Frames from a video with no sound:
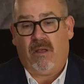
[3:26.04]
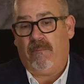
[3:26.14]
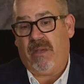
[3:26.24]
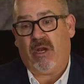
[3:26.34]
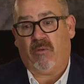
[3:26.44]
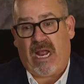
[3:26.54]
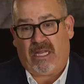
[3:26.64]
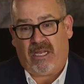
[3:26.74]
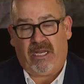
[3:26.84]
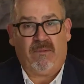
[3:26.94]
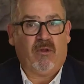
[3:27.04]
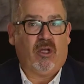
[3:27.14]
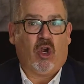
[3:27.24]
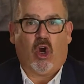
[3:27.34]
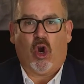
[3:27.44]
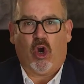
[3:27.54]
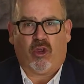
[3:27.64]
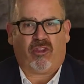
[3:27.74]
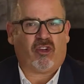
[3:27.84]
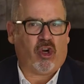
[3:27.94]
minerality,
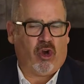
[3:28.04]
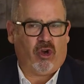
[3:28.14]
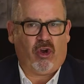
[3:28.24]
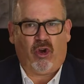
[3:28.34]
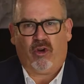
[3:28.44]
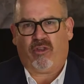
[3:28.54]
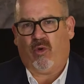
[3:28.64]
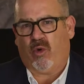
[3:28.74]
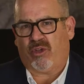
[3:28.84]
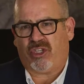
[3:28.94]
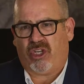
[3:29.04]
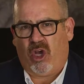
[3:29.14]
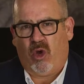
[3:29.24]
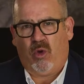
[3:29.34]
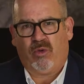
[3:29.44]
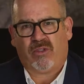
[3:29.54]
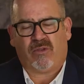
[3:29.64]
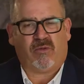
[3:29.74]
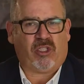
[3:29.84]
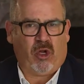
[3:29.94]
earth turned earth, or stones,
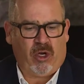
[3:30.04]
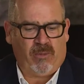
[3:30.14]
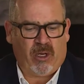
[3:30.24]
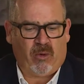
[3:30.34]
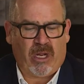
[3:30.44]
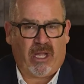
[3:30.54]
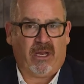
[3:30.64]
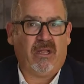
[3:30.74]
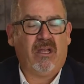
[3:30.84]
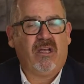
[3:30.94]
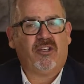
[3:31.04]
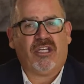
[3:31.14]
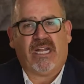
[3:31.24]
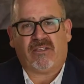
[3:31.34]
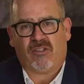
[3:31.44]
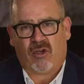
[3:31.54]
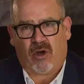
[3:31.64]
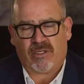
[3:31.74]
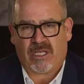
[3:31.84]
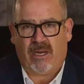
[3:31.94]
stony minerality, chances
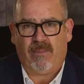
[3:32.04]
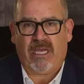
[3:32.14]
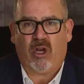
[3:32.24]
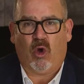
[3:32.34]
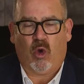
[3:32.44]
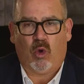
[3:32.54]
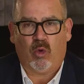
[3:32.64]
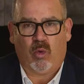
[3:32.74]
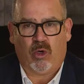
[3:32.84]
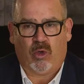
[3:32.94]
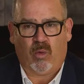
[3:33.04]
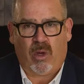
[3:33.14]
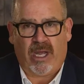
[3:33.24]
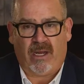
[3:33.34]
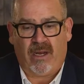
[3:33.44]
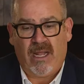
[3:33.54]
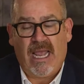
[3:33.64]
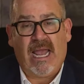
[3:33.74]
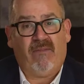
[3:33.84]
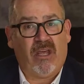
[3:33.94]
are it's going to be an old world wine.
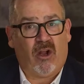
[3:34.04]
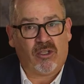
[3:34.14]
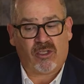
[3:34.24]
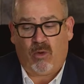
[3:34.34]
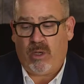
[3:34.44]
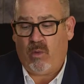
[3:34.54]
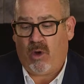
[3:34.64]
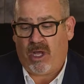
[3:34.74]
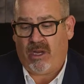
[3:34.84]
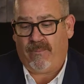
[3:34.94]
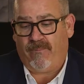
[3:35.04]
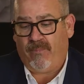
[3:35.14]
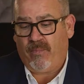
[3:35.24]
And then also we want to